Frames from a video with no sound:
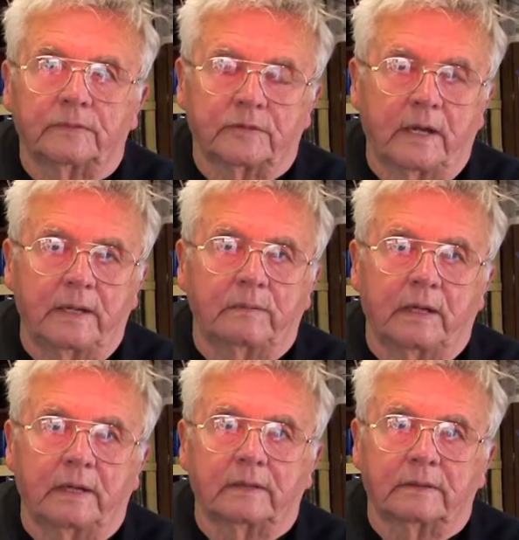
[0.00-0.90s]
The sign
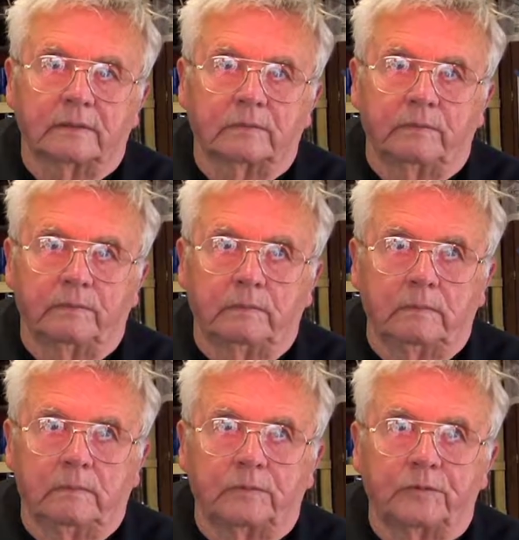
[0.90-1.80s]
man can
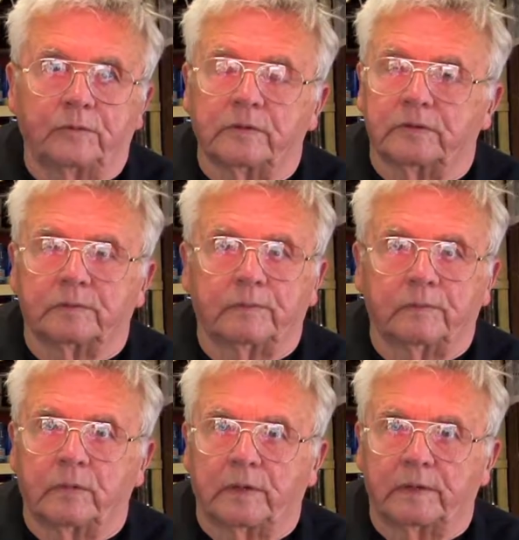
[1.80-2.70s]
do
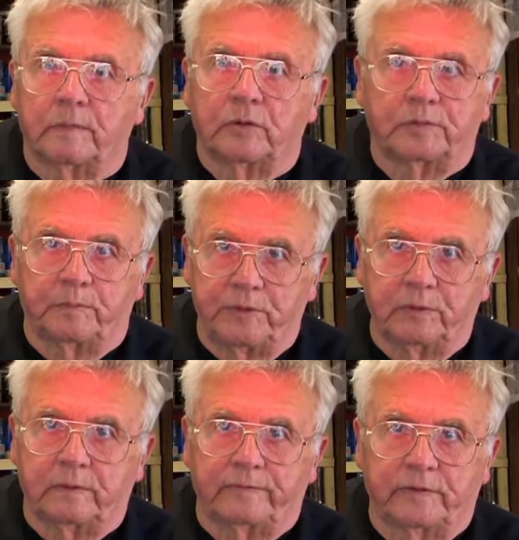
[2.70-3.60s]
the most
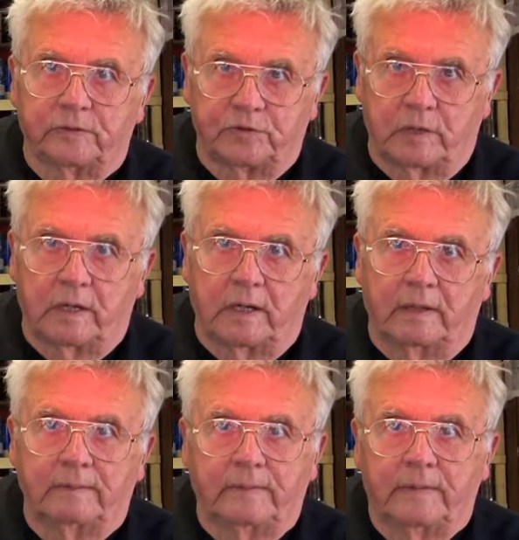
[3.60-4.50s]
beautiful
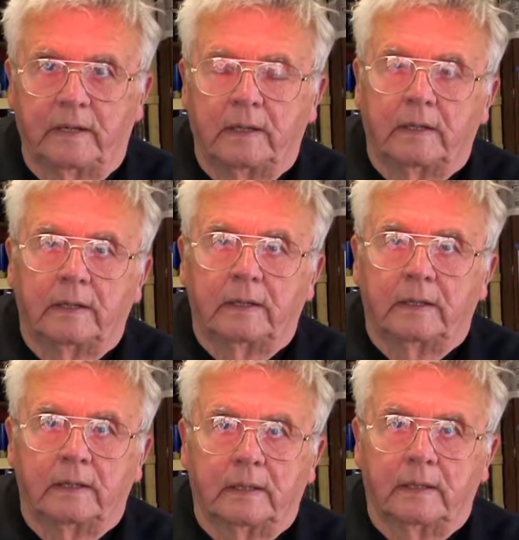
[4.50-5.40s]
job
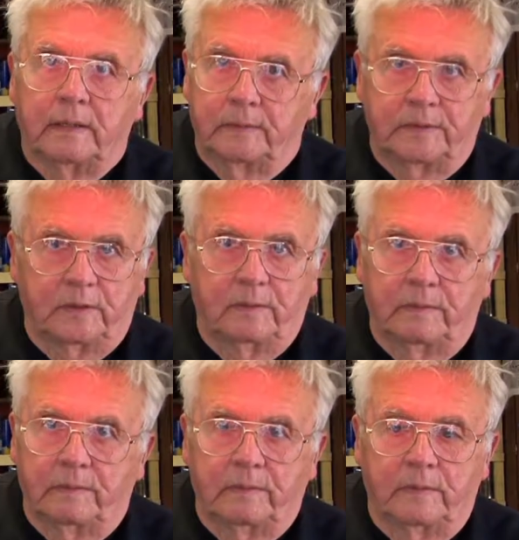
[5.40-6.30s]
on
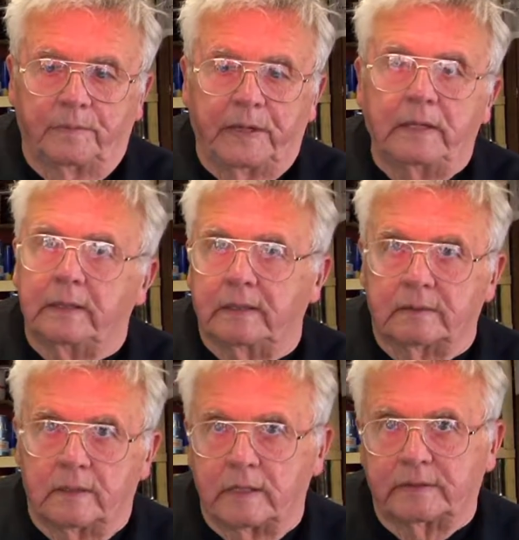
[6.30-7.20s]
painting
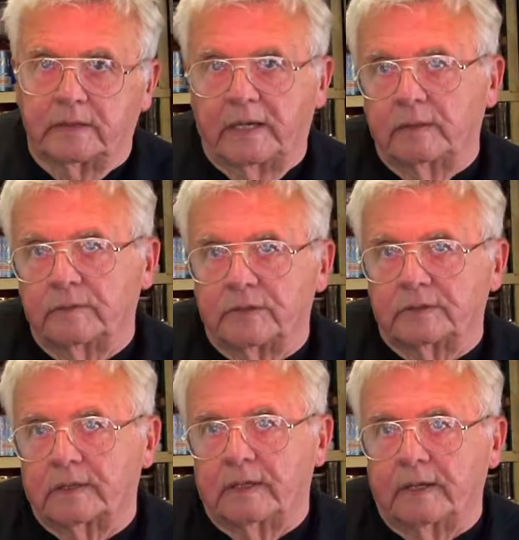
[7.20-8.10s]
an art gallery
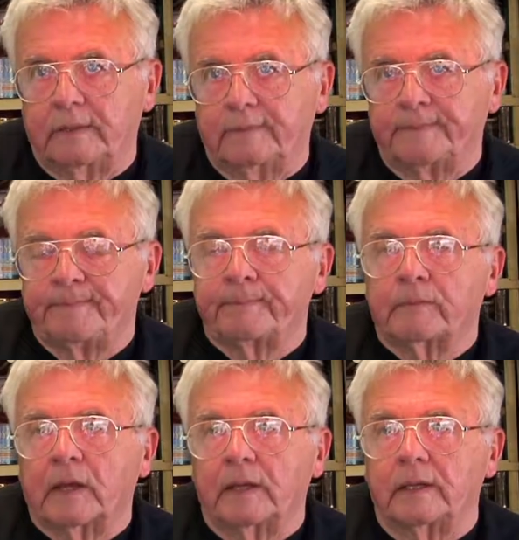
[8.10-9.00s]
sign,
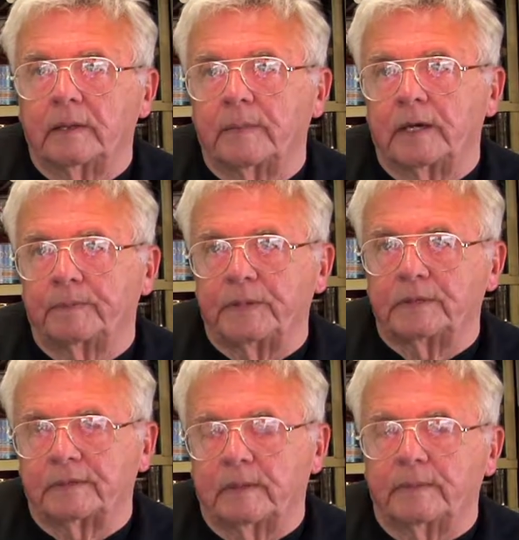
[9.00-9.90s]
and there might be
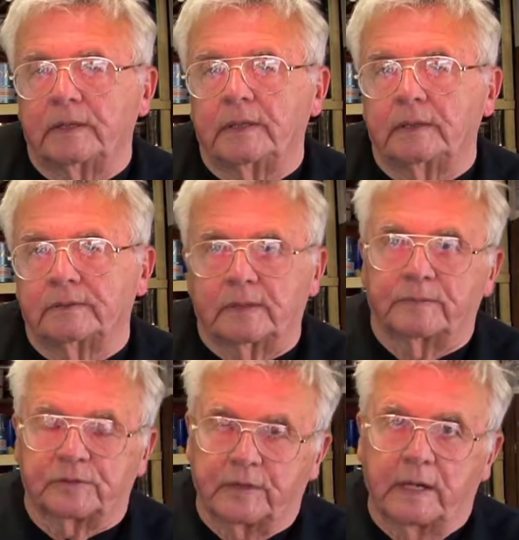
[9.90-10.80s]

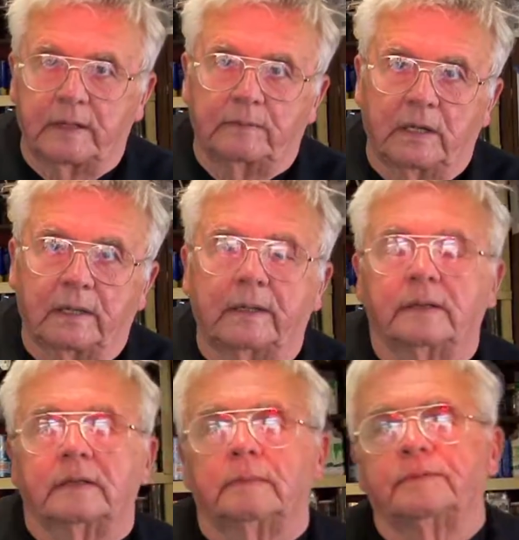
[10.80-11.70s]
some sign man
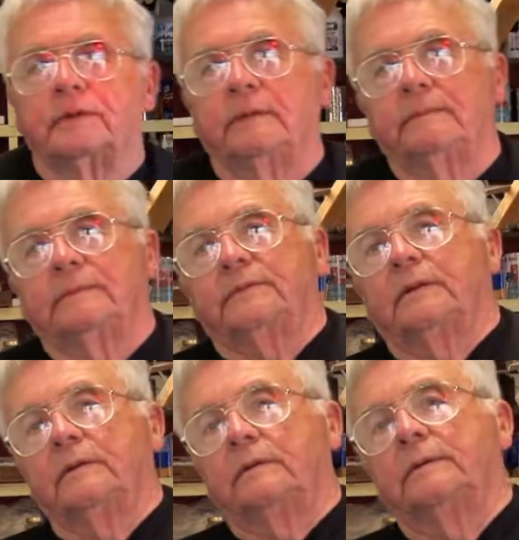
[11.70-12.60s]
that comes up and
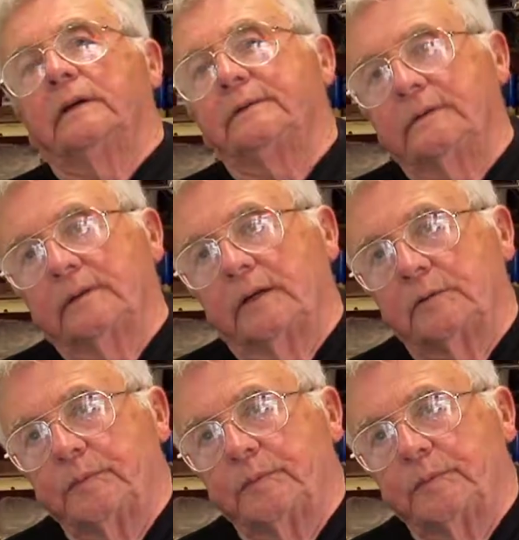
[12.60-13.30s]
says, oh, that's a nice